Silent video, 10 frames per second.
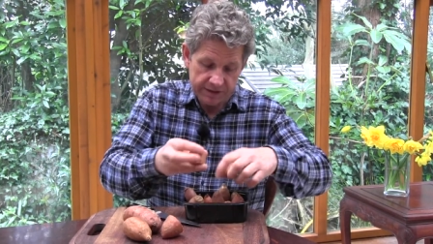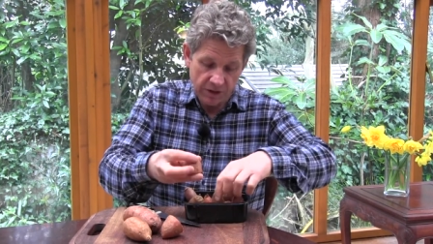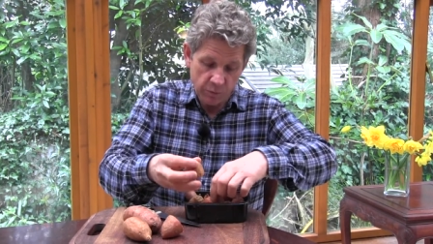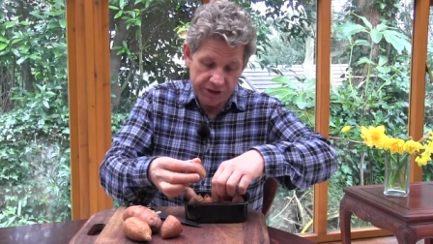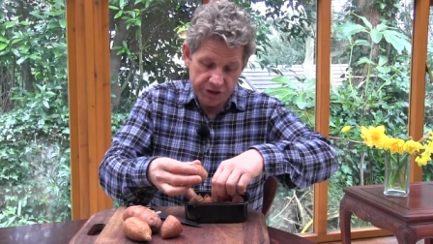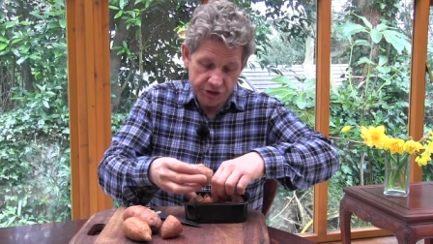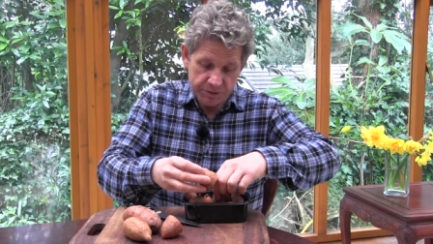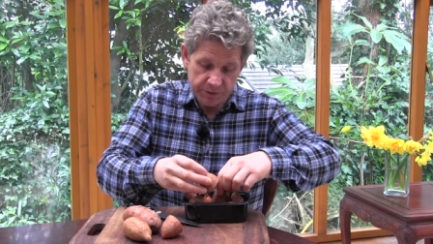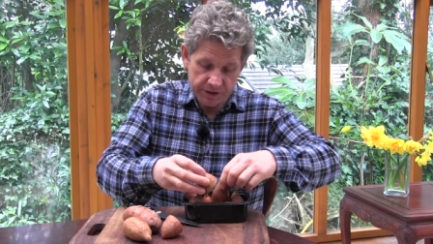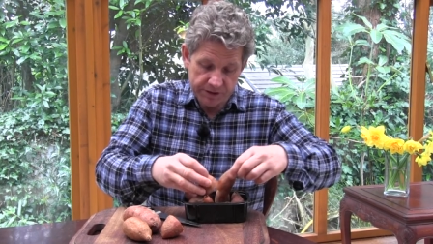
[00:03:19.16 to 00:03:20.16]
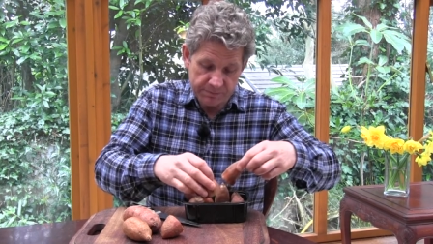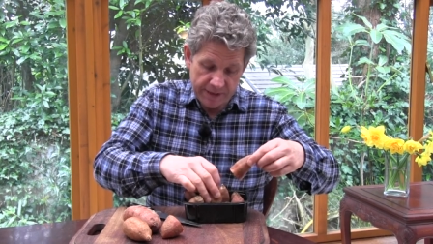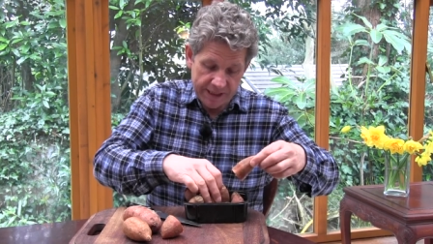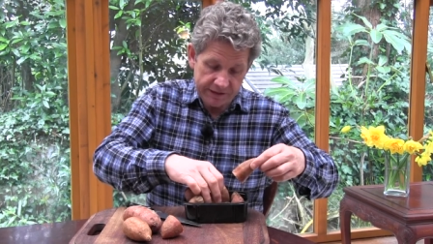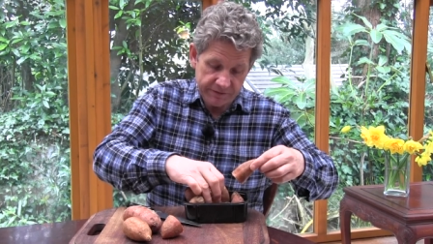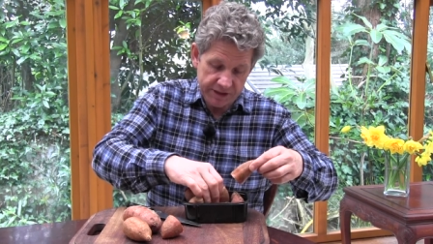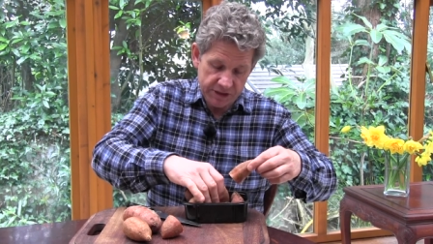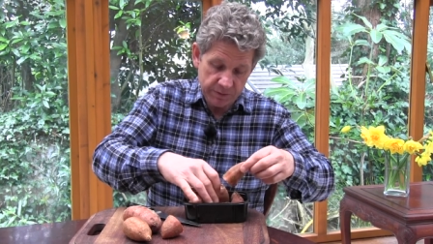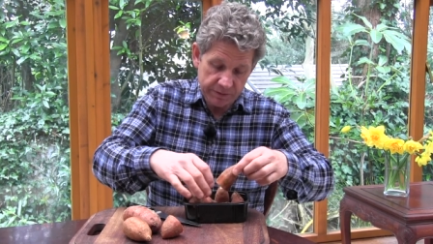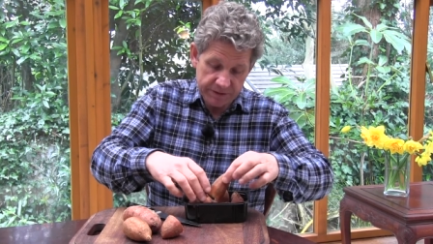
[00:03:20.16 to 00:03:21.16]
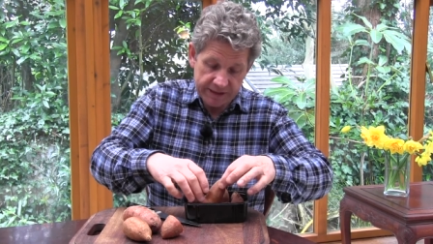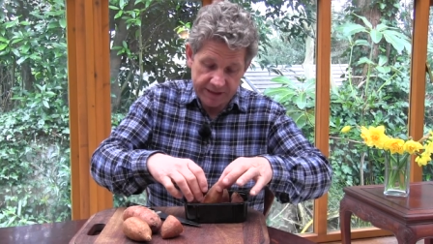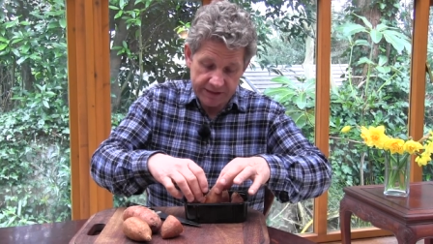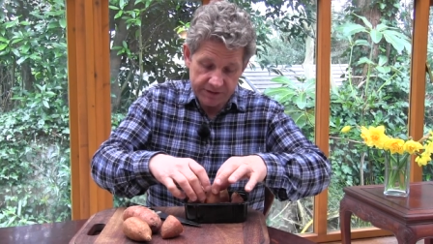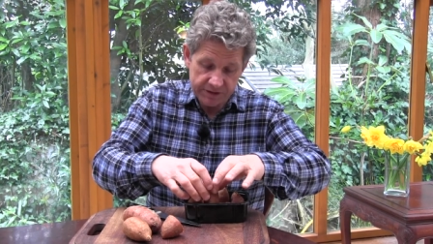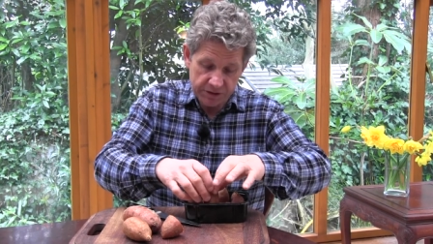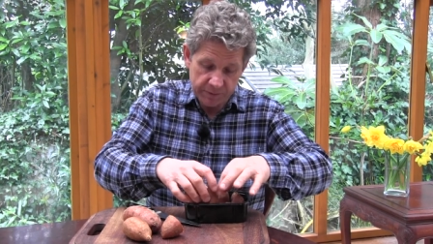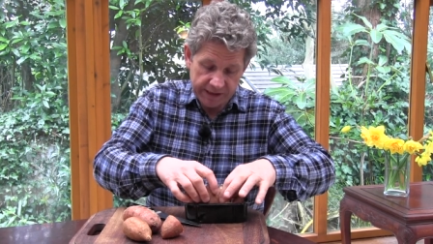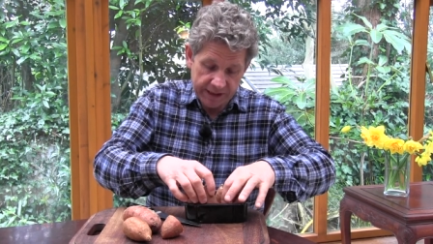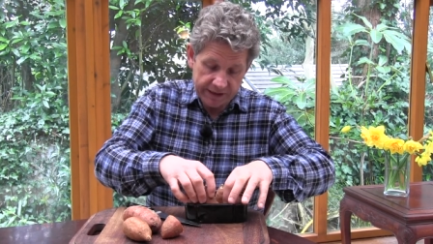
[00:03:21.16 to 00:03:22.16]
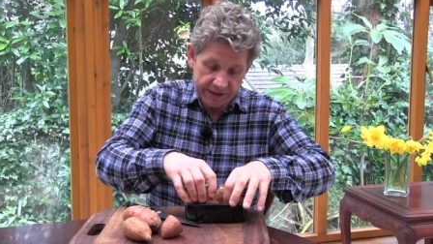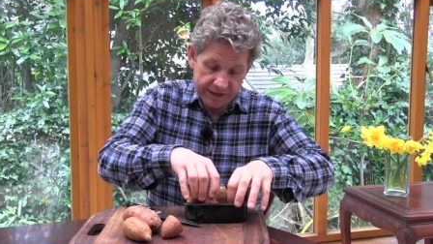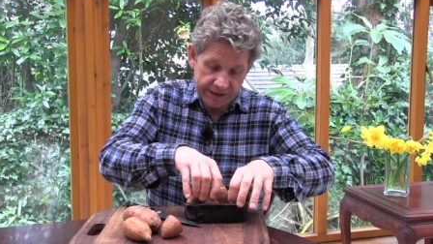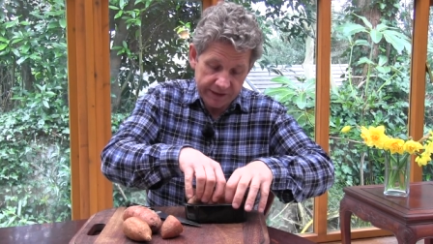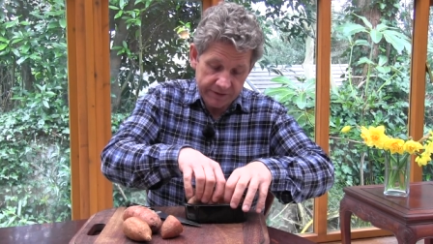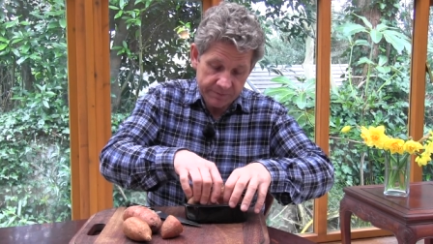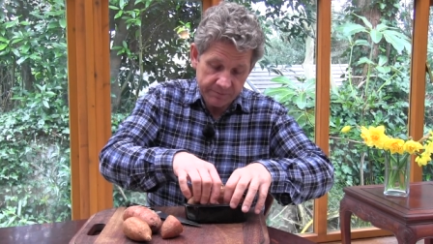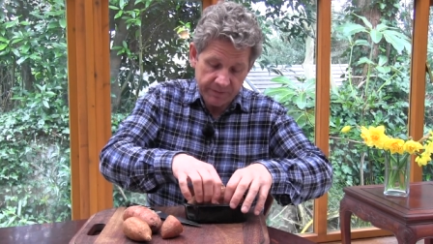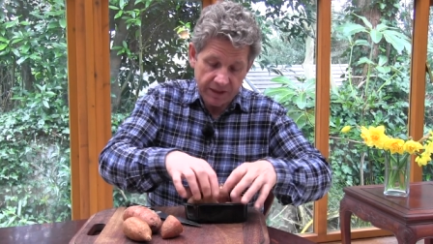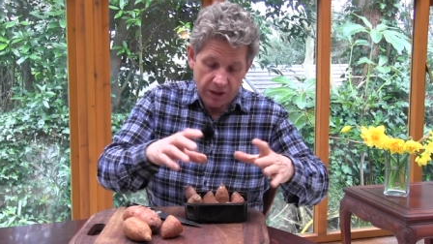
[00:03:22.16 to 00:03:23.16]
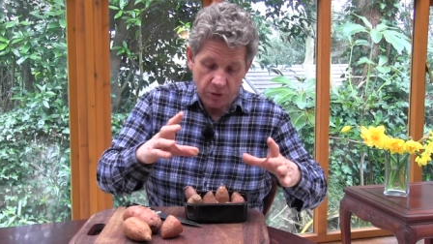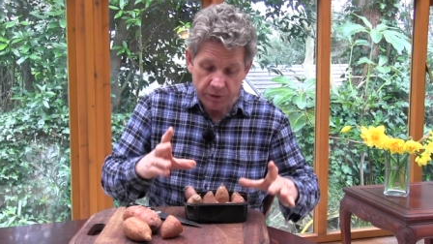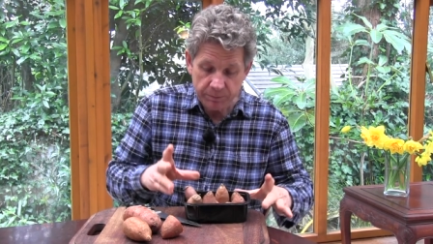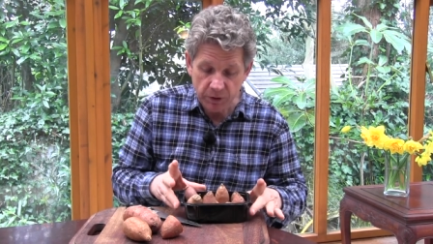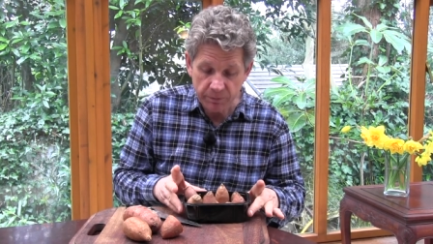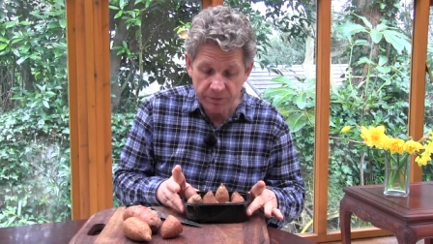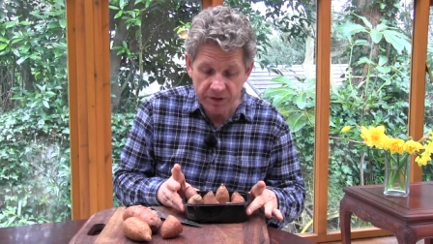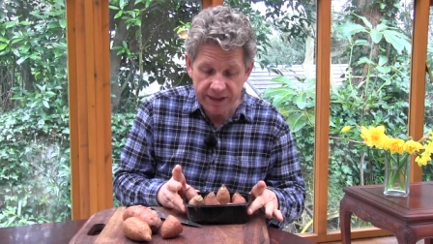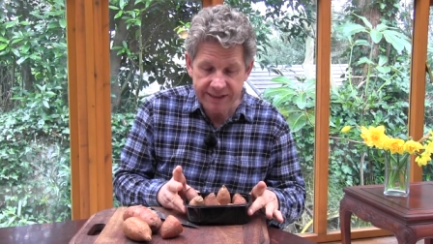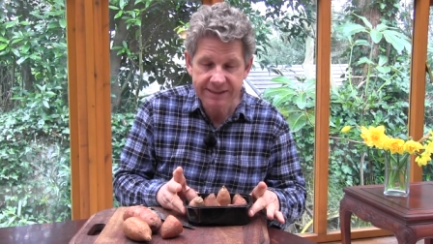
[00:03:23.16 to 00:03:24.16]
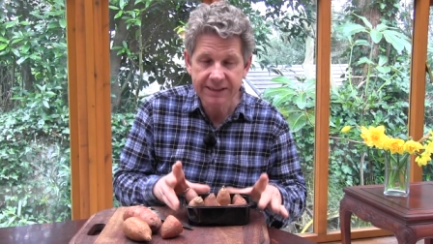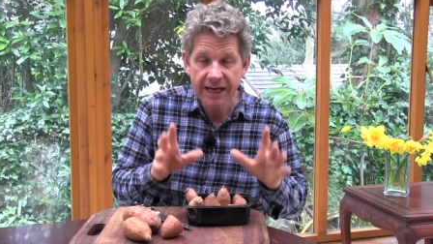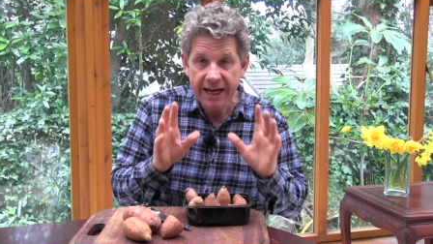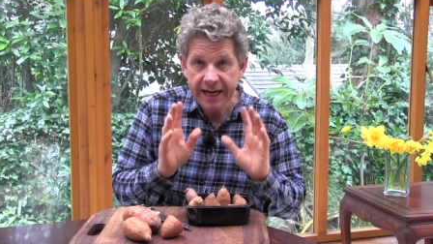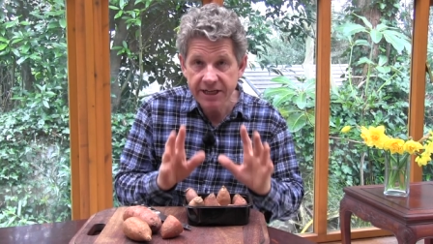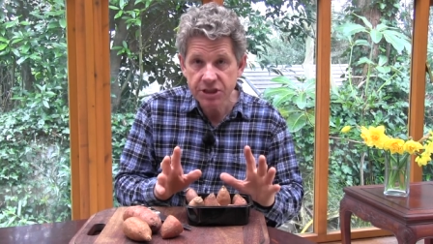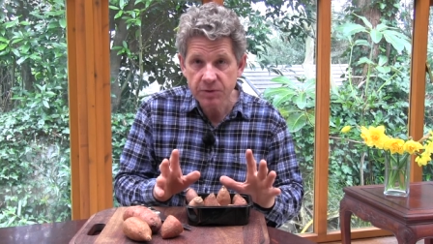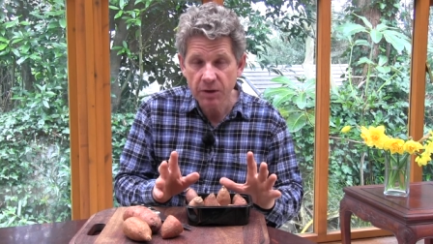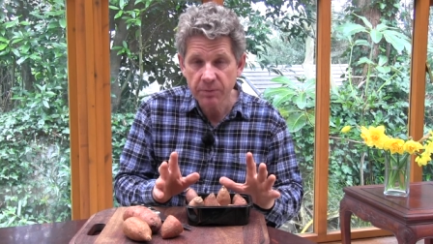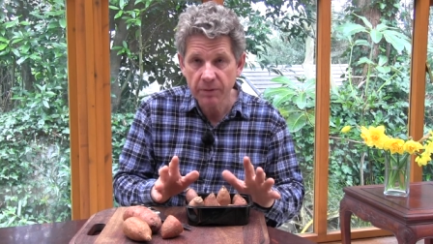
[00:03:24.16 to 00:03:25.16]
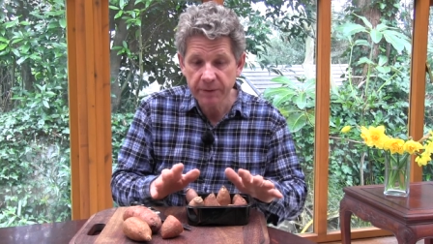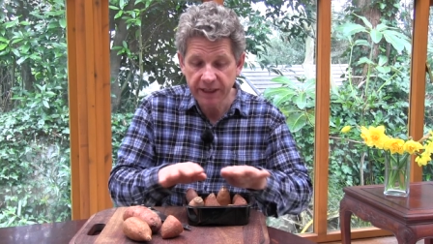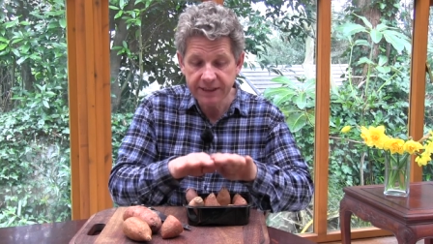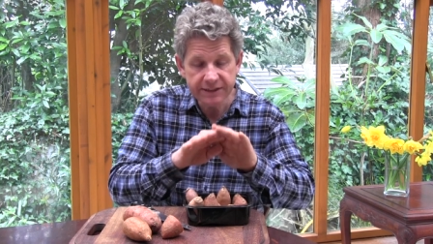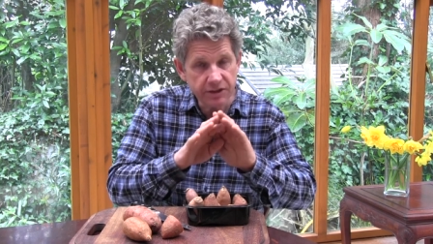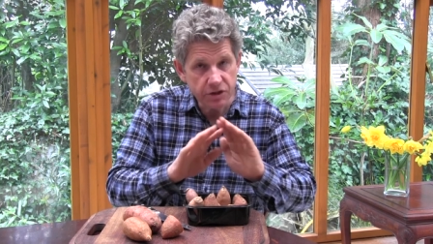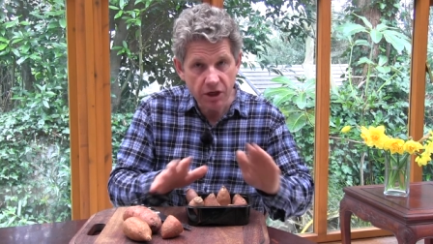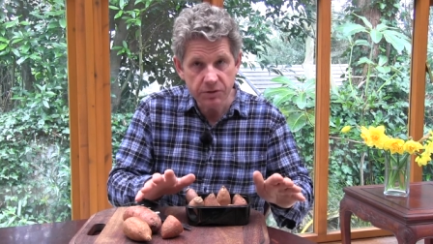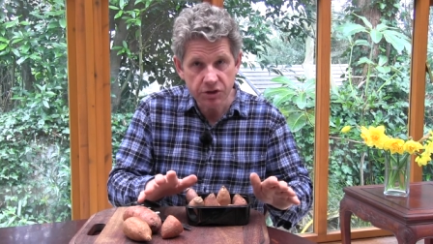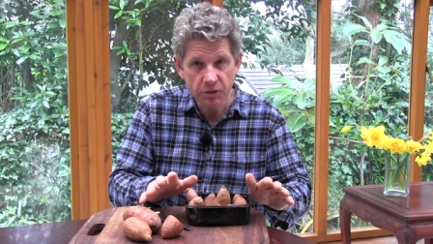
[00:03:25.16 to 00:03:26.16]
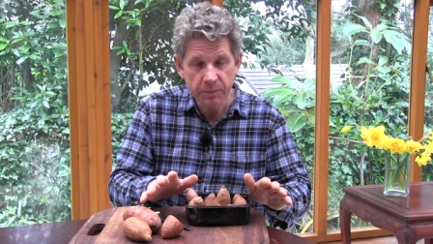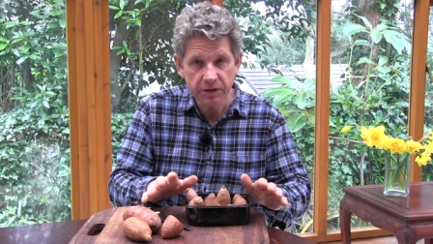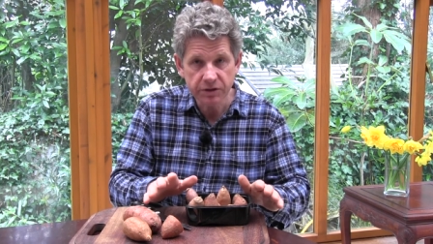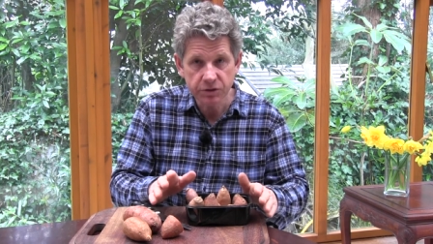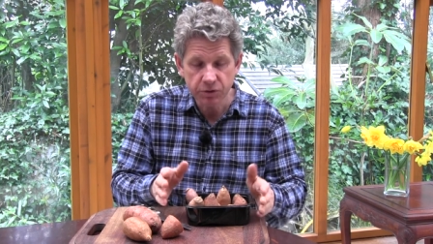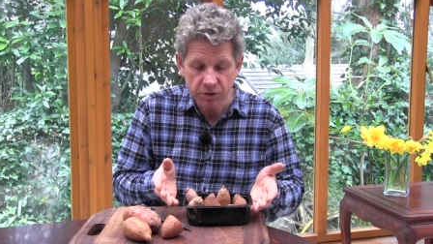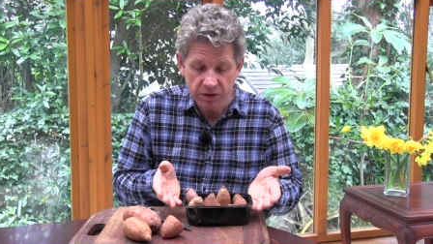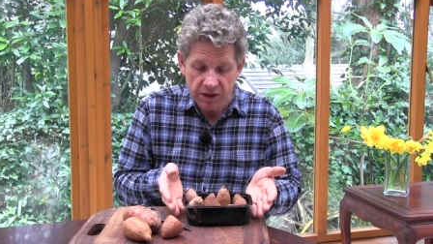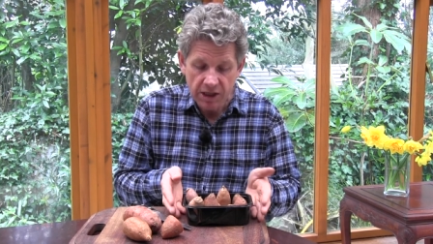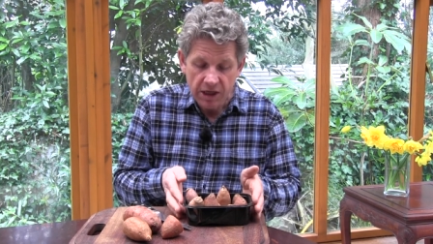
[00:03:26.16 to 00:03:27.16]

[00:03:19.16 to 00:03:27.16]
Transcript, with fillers: So we just put as many of these sweet potatoes as we can in here. We pop this into our propagator, no top on at all.